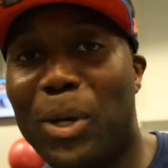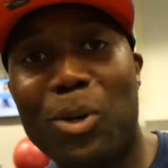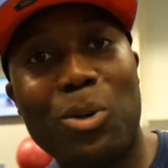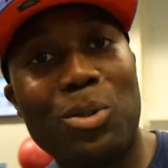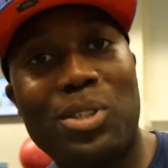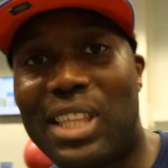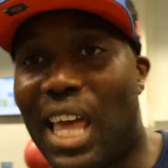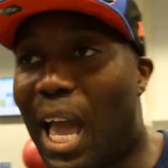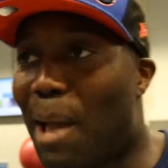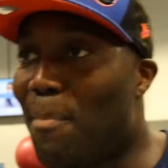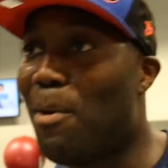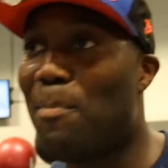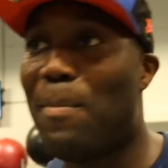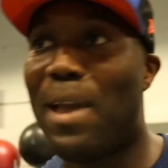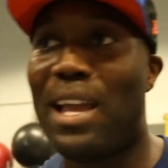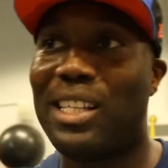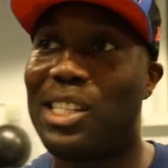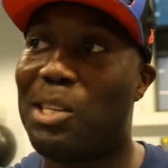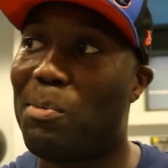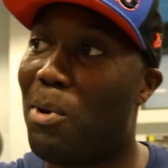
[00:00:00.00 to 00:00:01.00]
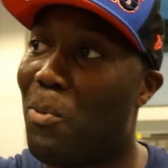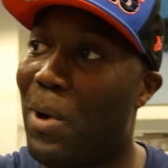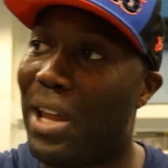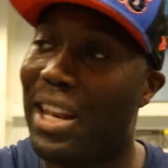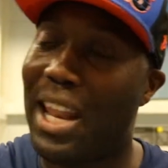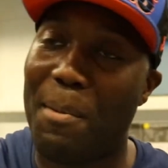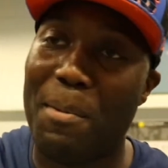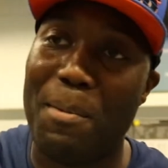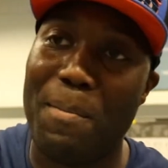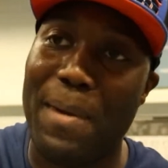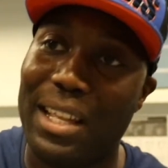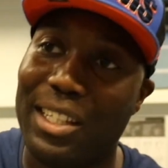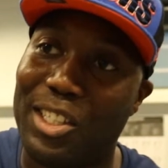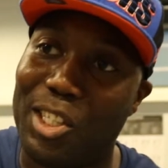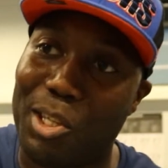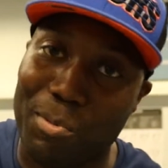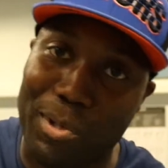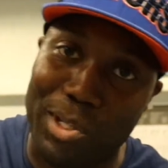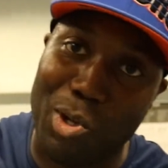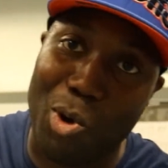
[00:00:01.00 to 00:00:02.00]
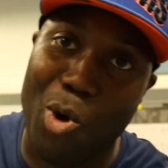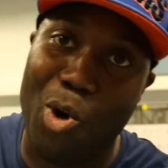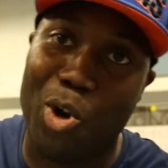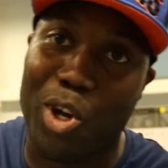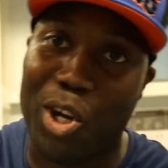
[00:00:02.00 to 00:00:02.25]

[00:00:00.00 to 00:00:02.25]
Builds that momentum, and when that momentum is all